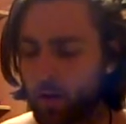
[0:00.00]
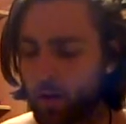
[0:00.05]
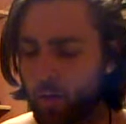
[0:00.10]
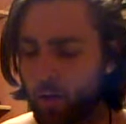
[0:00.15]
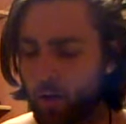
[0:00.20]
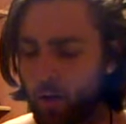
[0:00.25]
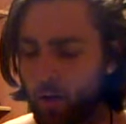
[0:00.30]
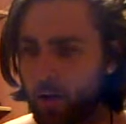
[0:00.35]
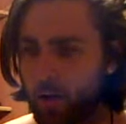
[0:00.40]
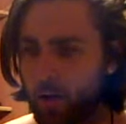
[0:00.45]

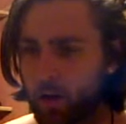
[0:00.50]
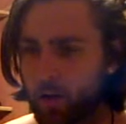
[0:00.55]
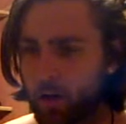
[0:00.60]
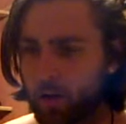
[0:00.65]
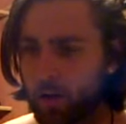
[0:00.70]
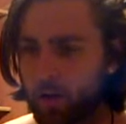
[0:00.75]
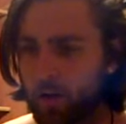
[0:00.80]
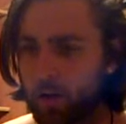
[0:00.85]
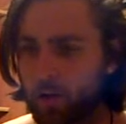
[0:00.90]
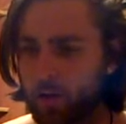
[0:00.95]
and what I've been
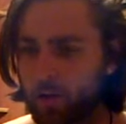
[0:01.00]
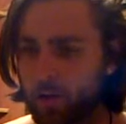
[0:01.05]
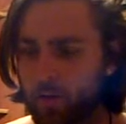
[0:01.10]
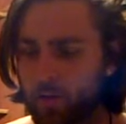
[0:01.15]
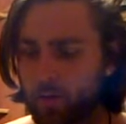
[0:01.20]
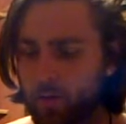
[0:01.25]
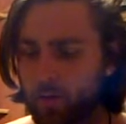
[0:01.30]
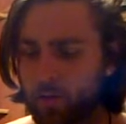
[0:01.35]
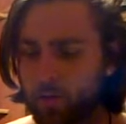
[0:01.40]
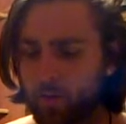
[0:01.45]
calling in
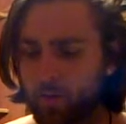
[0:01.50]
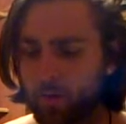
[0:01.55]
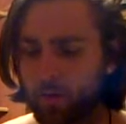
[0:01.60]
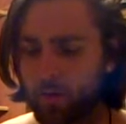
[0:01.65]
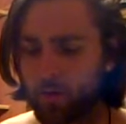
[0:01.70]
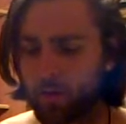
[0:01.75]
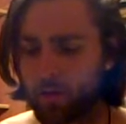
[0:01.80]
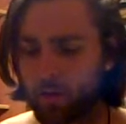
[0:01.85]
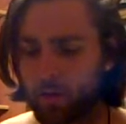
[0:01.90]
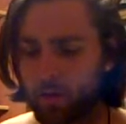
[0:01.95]
terms of
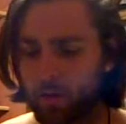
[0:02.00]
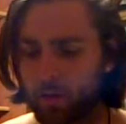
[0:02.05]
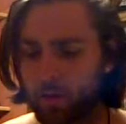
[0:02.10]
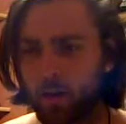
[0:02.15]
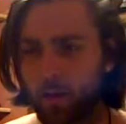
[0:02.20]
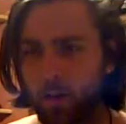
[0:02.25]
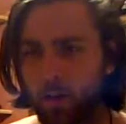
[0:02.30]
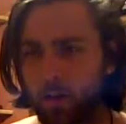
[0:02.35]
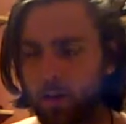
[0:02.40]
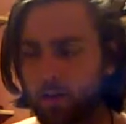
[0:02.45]

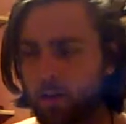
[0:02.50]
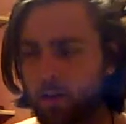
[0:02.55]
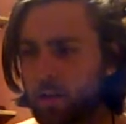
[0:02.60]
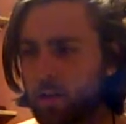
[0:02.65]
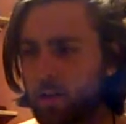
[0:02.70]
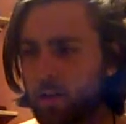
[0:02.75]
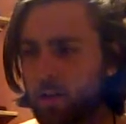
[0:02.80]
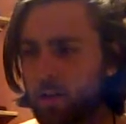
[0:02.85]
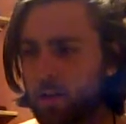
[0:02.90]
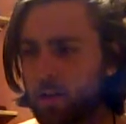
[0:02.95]

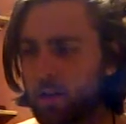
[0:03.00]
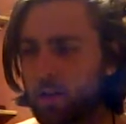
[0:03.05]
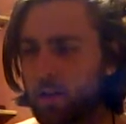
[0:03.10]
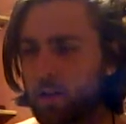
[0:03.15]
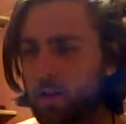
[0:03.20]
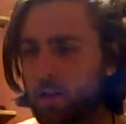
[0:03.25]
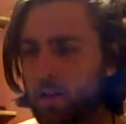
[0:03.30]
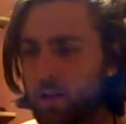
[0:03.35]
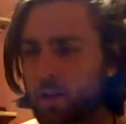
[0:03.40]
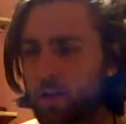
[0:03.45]
electricity,
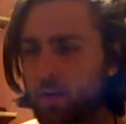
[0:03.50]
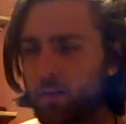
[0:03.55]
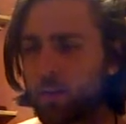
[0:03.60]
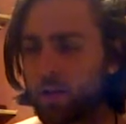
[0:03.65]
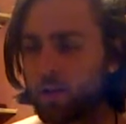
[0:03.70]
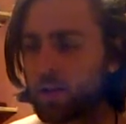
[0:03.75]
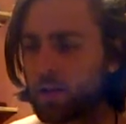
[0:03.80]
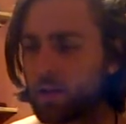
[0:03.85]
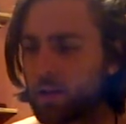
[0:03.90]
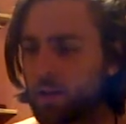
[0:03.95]

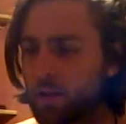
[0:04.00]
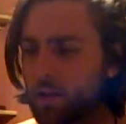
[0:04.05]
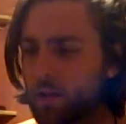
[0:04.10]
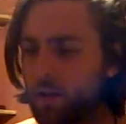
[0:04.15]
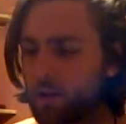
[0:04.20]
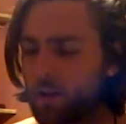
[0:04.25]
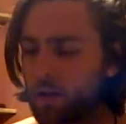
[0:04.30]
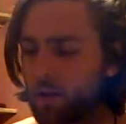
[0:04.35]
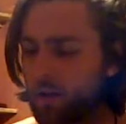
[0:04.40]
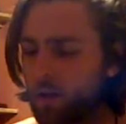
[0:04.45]

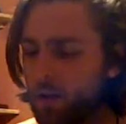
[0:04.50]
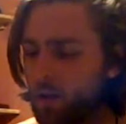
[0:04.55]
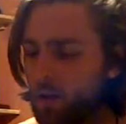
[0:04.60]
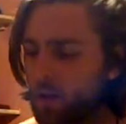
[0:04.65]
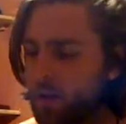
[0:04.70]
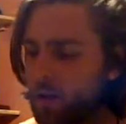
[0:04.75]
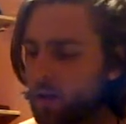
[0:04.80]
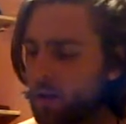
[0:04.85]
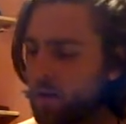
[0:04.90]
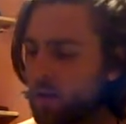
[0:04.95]
compression,
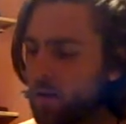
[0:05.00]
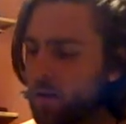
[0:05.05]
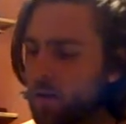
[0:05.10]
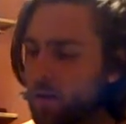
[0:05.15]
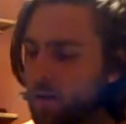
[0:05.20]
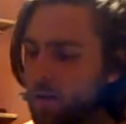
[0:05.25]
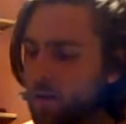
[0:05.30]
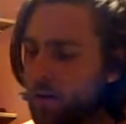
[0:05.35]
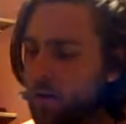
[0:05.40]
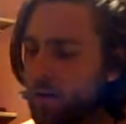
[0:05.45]
and
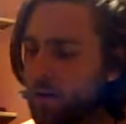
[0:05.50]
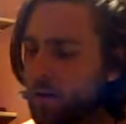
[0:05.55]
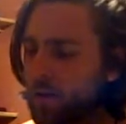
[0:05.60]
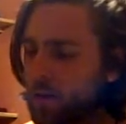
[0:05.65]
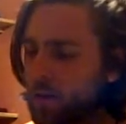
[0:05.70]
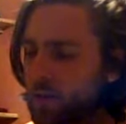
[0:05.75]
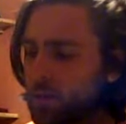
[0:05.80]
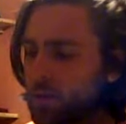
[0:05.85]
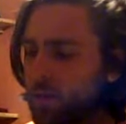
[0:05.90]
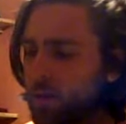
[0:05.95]

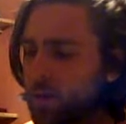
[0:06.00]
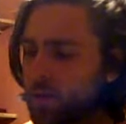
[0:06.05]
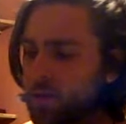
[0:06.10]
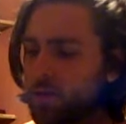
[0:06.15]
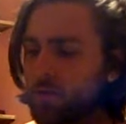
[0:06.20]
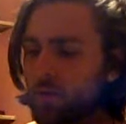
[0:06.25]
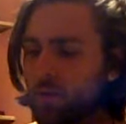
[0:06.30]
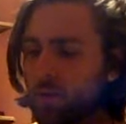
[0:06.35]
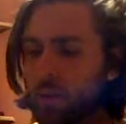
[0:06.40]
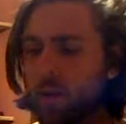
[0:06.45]
um,
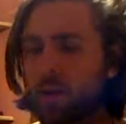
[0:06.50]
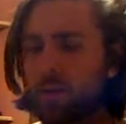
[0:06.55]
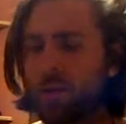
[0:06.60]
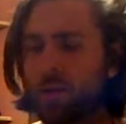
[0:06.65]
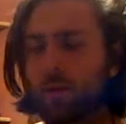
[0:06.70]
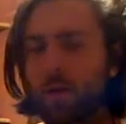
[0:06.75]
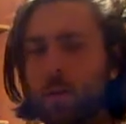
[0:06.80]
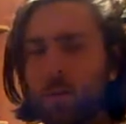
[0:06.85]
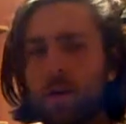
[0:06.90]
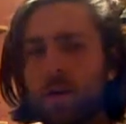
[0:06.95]
expansion,
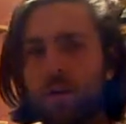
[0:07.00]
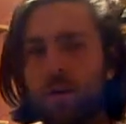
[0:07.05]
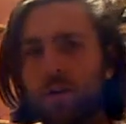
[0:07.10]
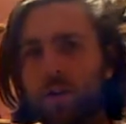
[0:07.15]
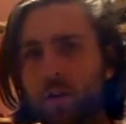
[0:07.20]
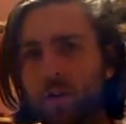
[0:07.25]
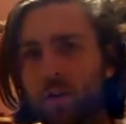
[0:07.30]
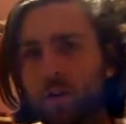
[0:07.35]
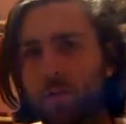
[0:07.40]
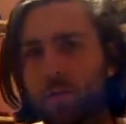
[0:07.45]
realizing where I made
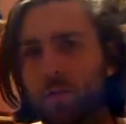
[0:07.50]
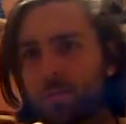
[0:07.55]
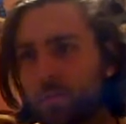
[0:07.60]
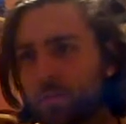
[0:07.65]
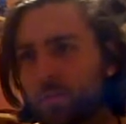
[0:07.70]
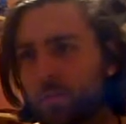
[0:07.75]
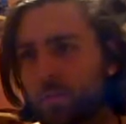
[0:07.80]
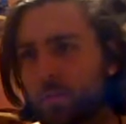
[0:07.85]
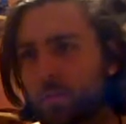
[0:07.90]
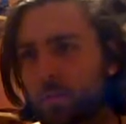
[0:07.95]
faults.
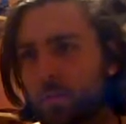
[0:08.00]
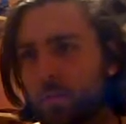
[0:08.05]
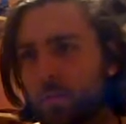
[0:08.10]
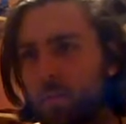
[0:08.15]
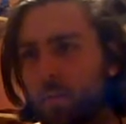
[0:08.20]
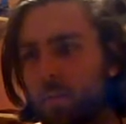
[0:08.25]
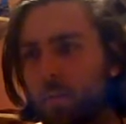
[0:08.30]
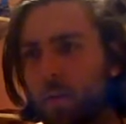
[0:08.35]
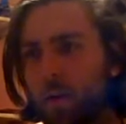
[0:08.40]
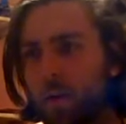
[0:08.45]

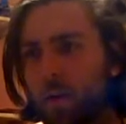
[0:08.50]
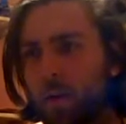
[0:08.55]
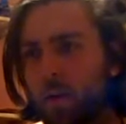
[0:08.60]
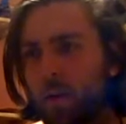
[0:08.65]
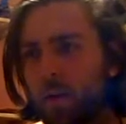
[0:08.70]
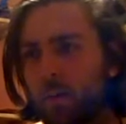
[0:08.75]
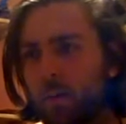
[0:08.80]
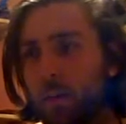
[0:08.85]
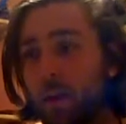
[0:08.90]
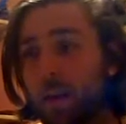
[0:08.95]

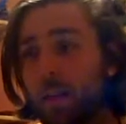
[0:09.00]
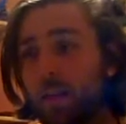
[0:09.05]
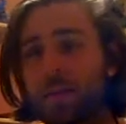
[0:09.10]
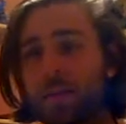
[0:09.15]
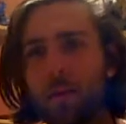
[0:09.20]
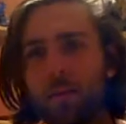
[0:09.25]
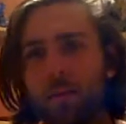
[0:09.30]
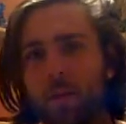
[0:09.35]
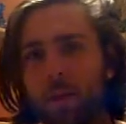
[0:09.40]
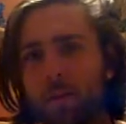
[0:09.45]
Um, at
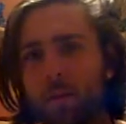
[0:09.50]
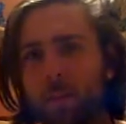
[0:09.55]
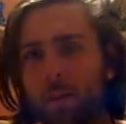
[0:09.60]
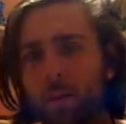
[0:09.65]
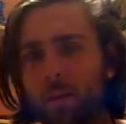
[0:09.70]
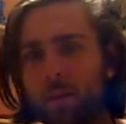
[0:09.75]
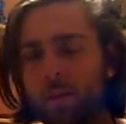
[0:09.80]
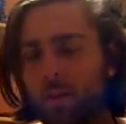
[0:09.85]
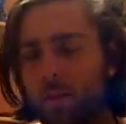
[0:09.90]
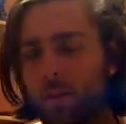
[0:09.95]
least I believe I
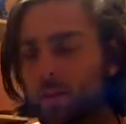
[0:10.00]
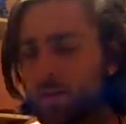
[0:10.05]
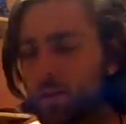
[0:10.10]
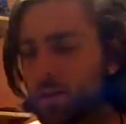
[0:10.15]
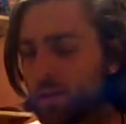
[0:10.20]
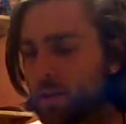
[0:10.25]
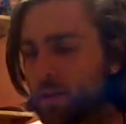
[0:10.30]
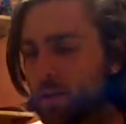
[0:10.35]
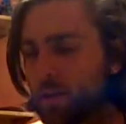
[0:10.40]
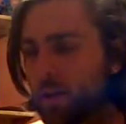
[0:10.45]
made
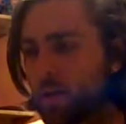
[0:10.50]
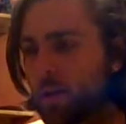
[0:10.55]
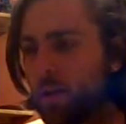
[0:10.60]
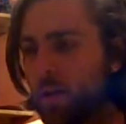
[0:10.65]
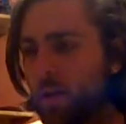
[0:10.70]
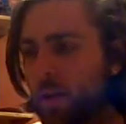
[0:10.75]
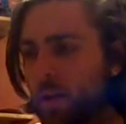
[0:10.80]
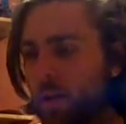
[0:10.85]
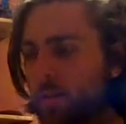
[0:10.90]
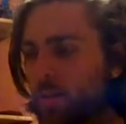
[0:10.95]
faults, and so
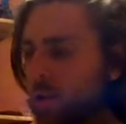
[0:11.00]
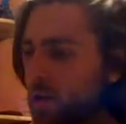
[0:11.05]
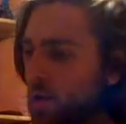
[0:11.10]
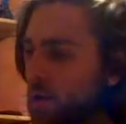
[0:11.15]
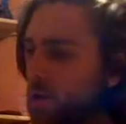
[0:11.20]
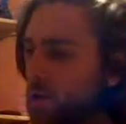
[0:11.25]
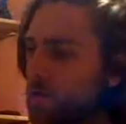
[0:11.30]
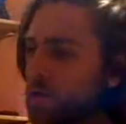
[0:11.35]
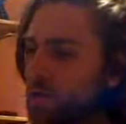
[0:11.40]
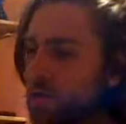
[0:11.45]
I'm
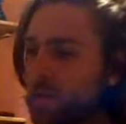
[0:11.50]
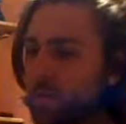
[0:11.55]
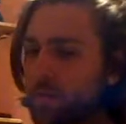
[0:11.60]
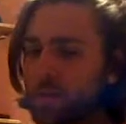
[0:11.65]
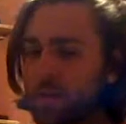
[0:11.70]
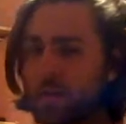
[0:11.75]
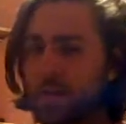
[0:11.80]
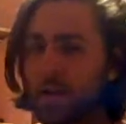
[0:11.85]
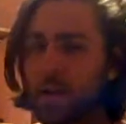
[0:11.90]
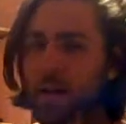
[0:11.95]
trying to loosen up
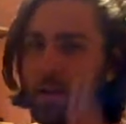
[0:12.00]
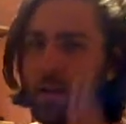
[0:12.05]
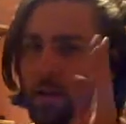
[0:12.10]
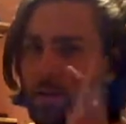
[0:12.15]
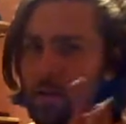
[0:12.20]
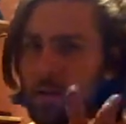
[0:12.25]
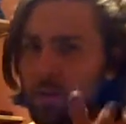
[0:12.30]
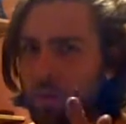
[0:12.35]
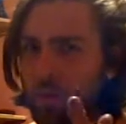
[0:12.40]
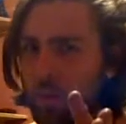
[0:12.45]
by saying
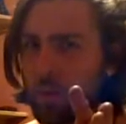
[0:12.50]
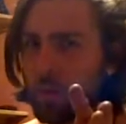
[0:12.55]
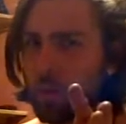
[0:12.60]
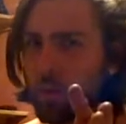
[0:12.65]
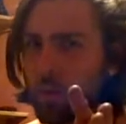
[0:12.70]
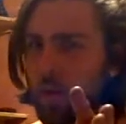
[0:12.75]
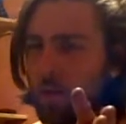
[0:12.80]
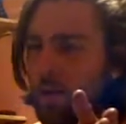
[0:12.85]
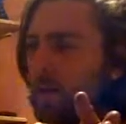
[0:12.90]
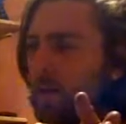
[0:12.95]
this is what
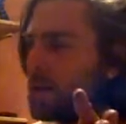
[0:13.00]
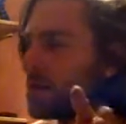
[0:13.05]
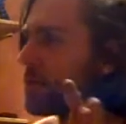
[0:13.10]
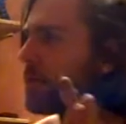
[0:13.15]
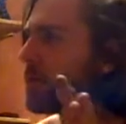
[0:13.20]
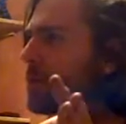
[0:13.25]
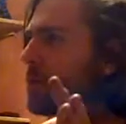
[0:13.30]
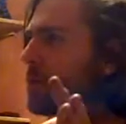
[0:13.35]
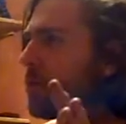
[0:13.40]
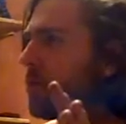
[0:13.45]
the way it is
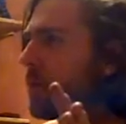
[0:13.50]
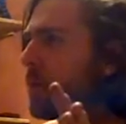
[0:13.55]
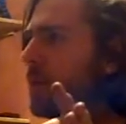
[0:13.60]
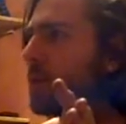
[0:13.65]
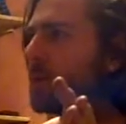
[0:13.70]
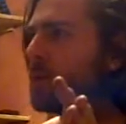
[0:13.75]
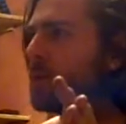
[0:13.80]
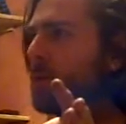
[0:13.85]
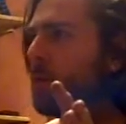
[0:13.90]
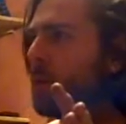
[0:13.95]
and this is the way
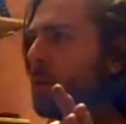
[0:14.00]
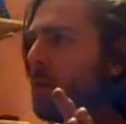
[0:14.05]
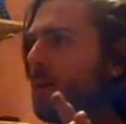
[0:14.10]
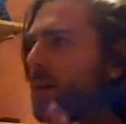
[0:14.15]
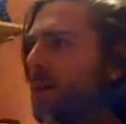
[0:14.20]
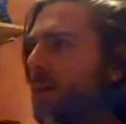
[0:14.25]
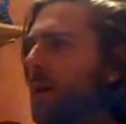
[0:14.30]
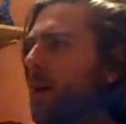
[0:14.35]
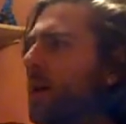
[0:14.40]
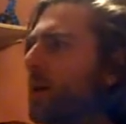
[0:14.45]
it is by
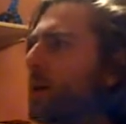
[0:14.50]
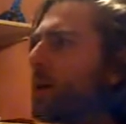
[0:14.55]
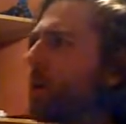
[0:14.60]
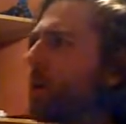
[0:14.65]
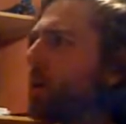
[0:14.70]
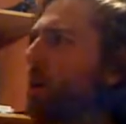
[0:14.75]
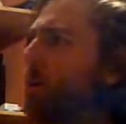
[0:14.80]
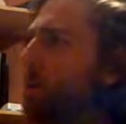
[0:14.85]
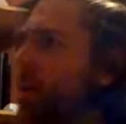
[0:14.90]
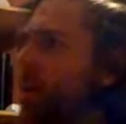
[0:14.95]
being
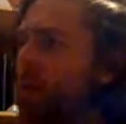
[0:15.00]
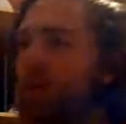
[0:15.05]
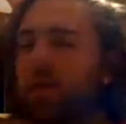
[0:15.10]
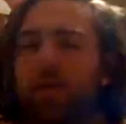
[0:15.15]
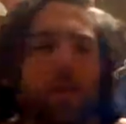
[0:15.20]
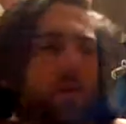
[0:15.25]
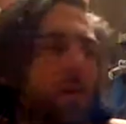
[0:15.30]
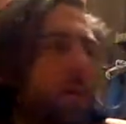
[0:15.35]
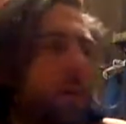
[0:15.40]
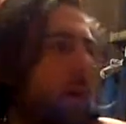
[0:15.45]
could be
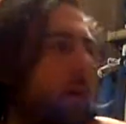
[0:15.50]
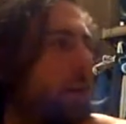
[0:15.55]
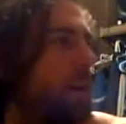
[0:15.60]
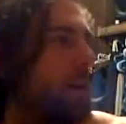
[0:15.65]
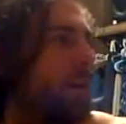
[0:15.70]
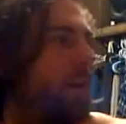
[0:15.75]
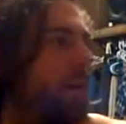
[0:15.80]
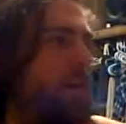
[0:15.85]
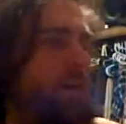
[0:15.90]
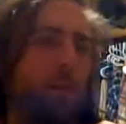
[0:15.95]
this way
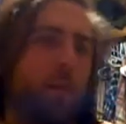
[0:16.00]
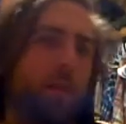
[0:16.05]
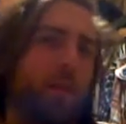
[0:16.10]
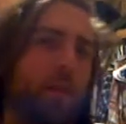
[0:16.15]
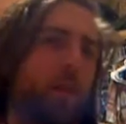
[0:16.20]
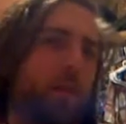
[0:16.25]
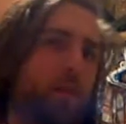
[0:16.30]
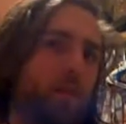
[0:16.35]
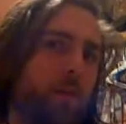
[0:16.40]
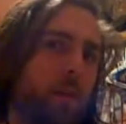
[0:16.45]
and it could be
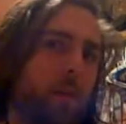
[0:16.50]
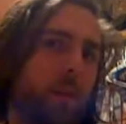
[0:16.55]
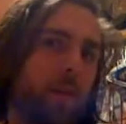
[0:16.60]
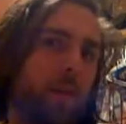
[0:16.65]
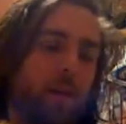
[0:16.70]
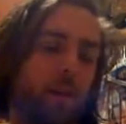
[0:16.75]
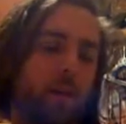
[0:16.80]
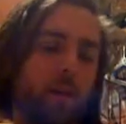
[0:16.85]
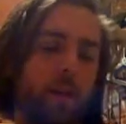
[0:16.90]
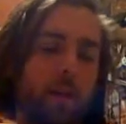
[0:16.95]
this way